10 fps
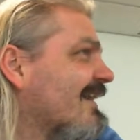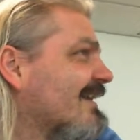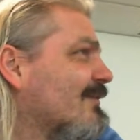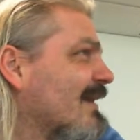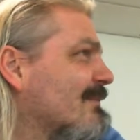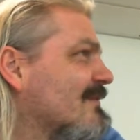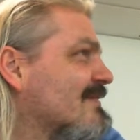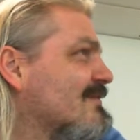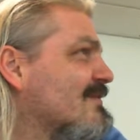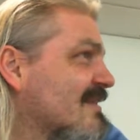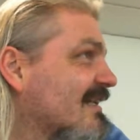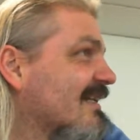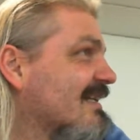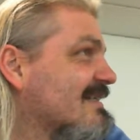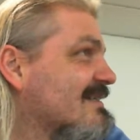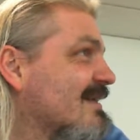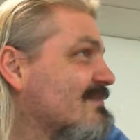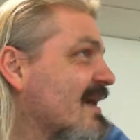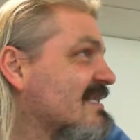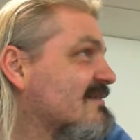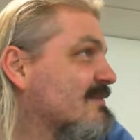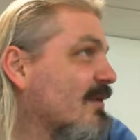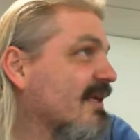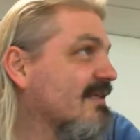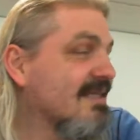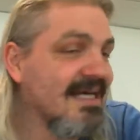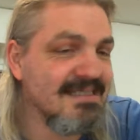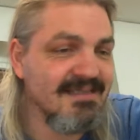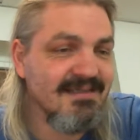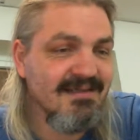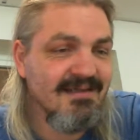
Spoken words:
like what happens if you suddenly get a massive spike in data.